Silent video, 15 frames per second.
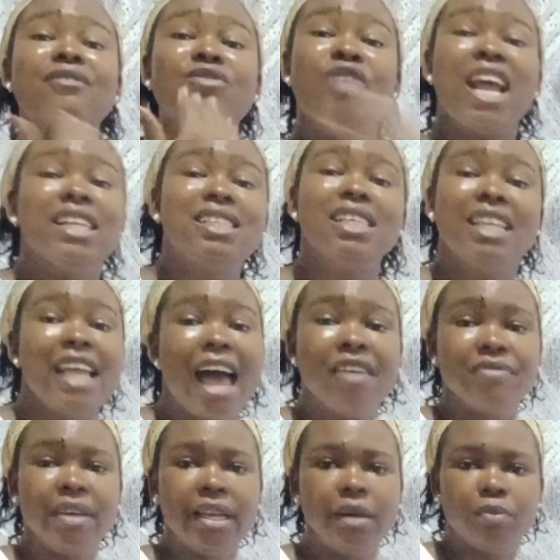readily
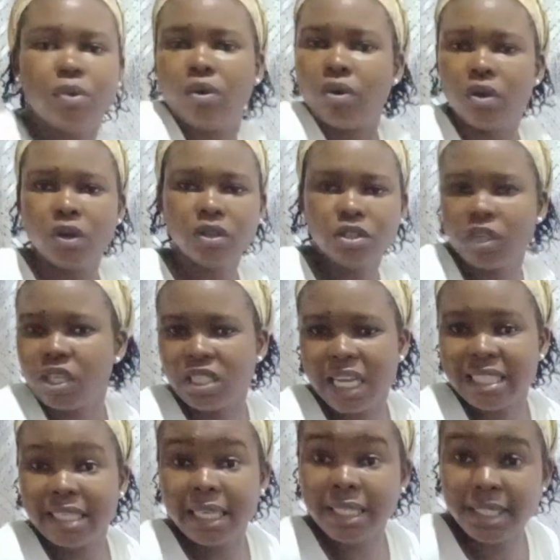available, such
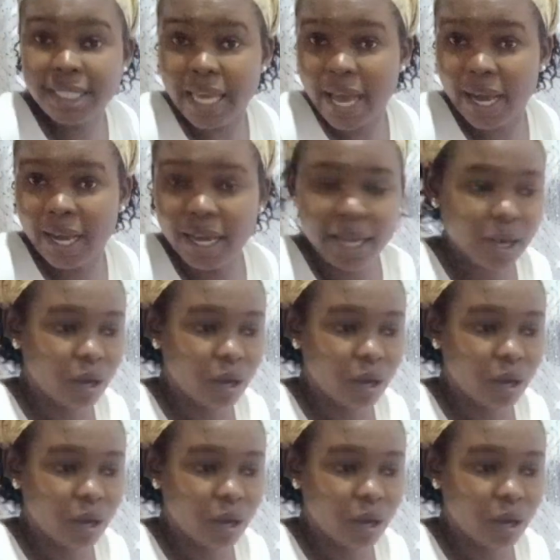as India.